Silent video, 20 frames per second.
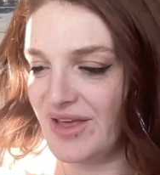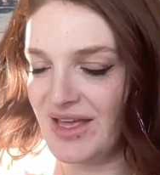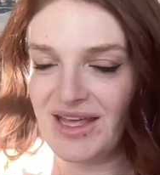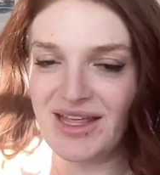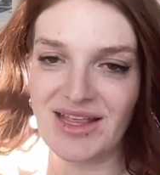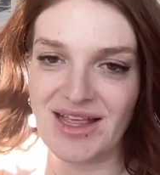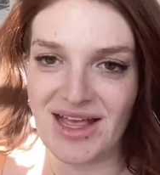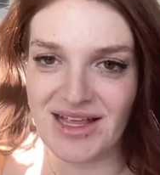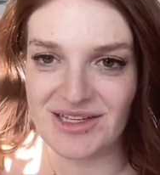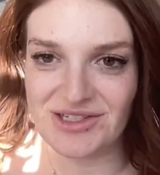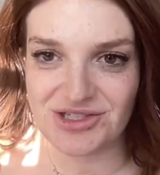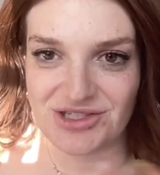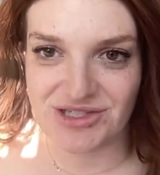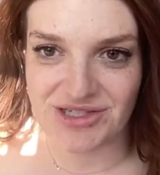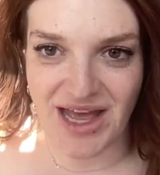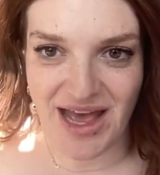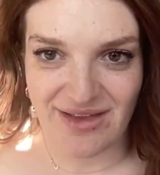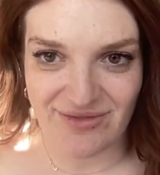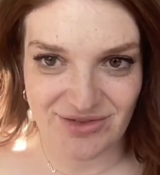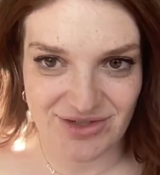and it just
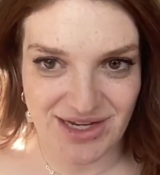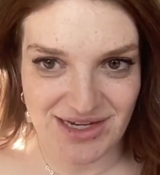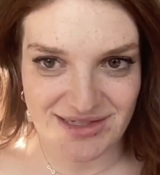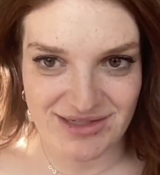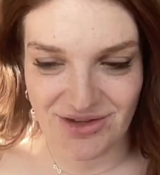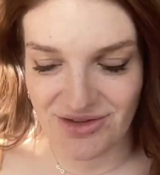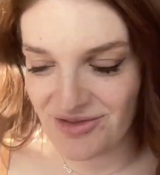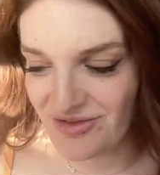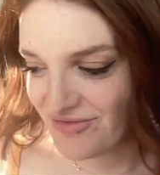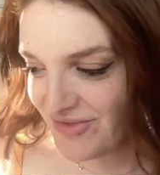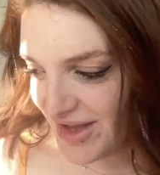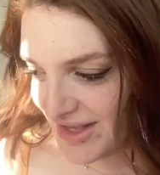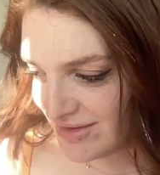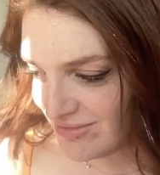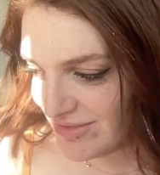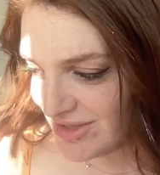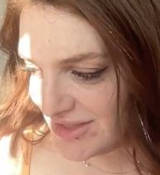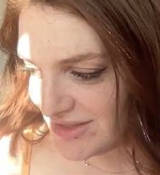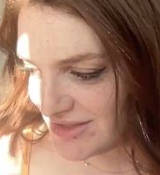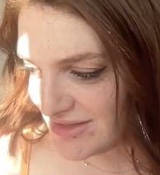advertises all the
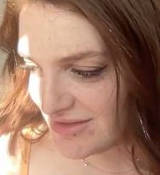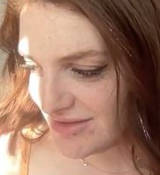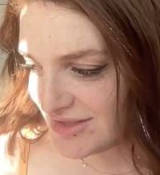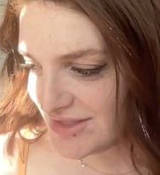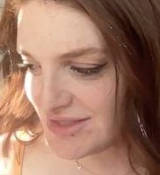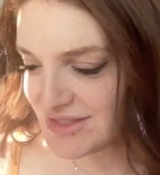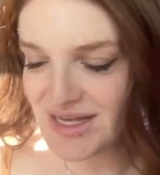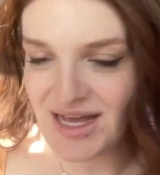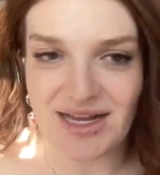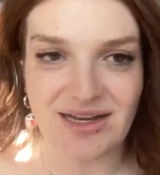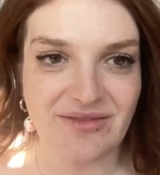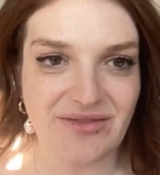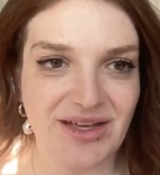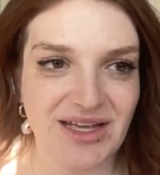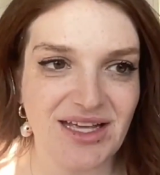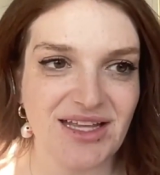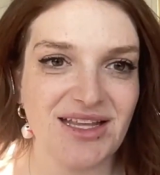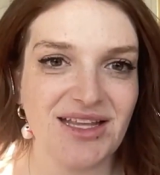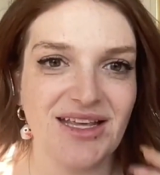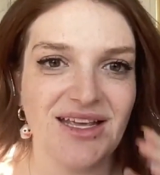vitamins that are inside of it.
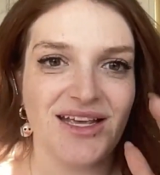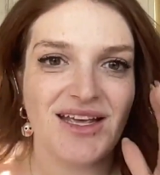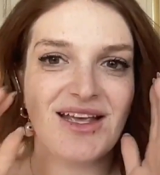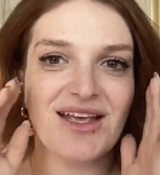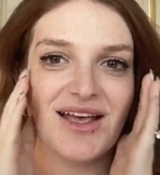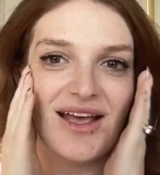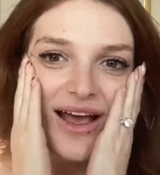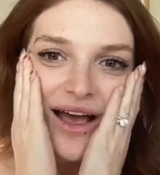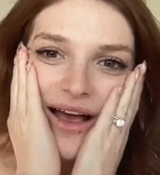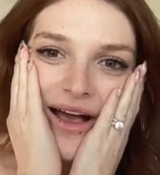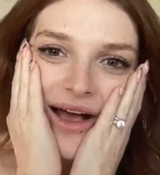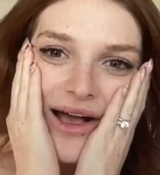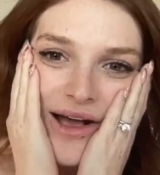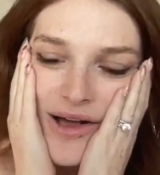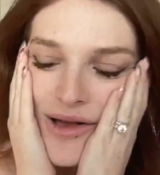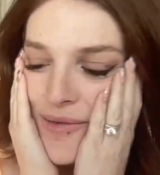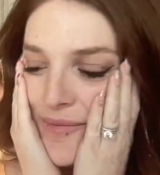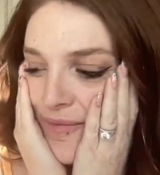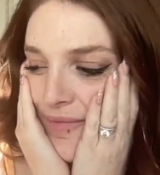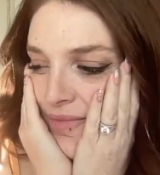
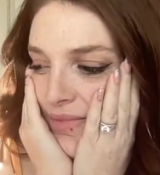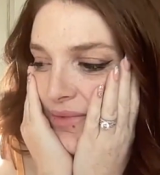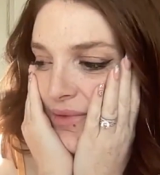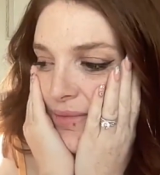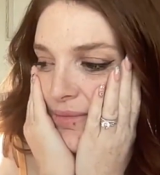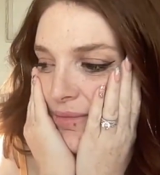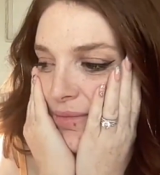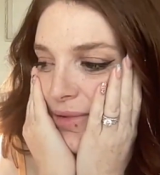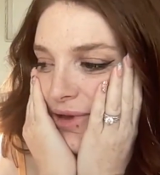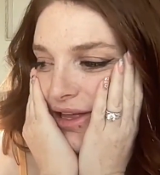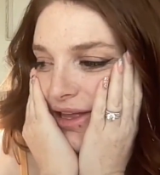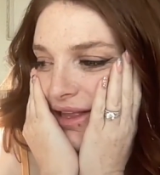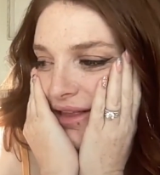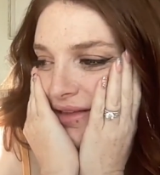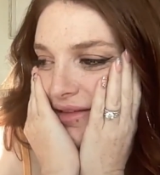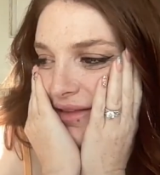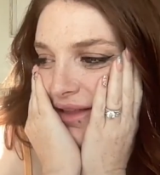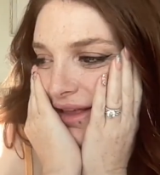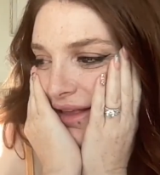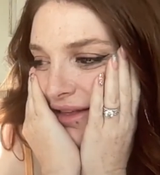But
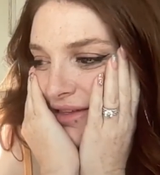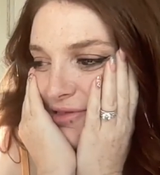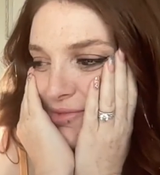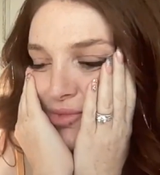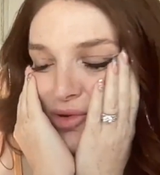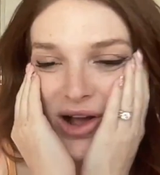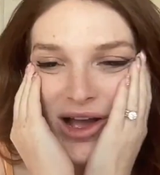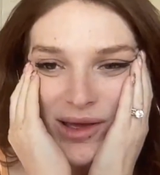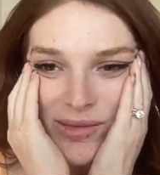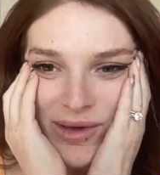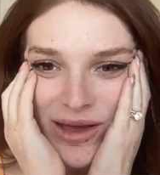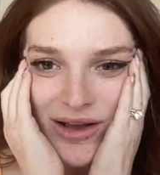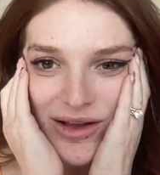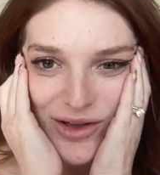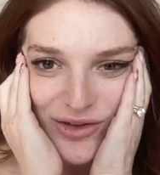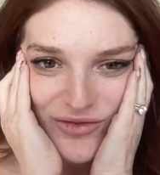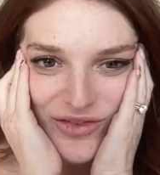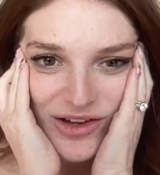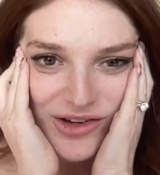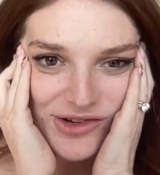like its primary
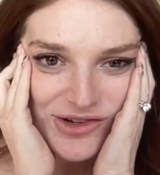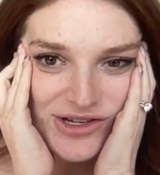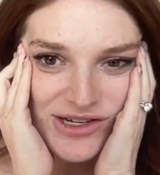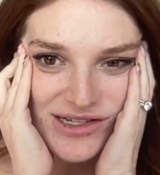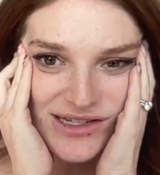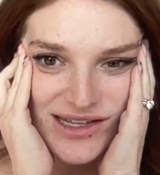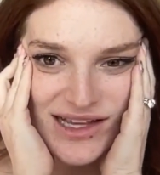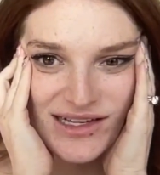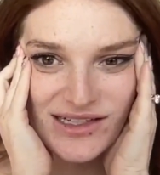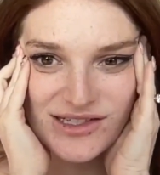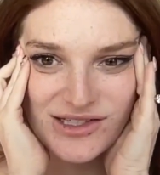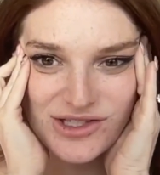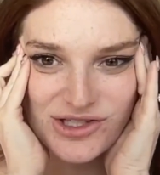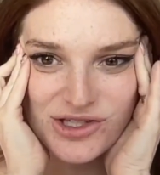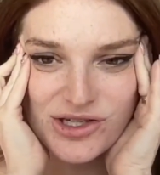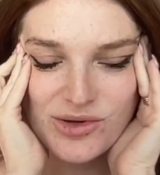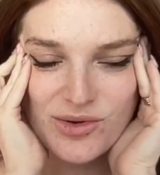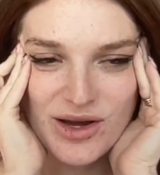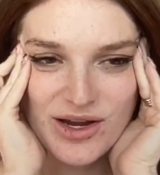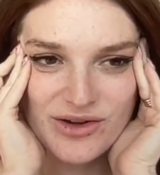function is that it's
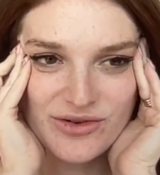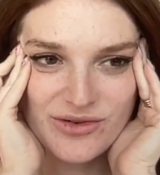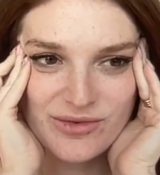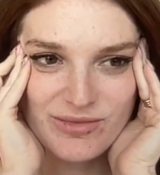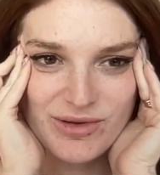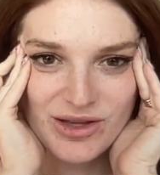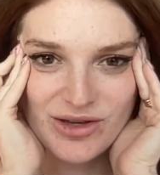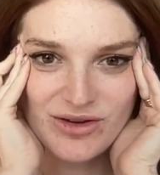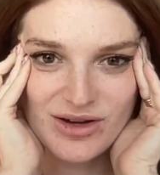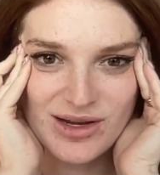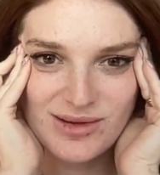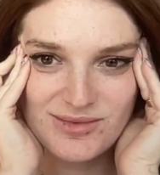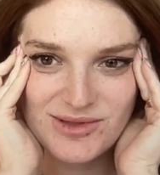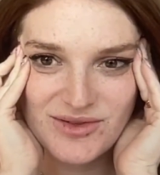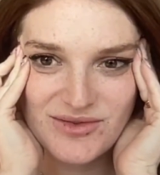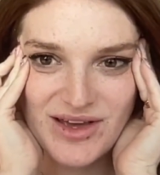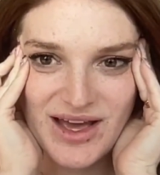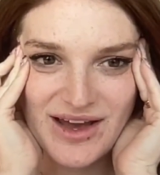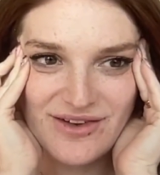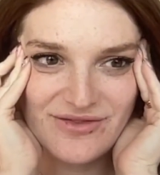200 milligrams of
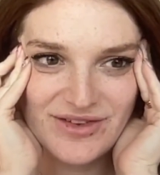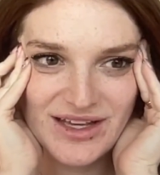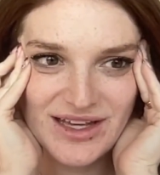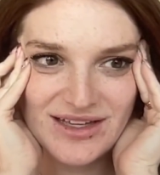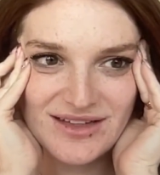caffeine,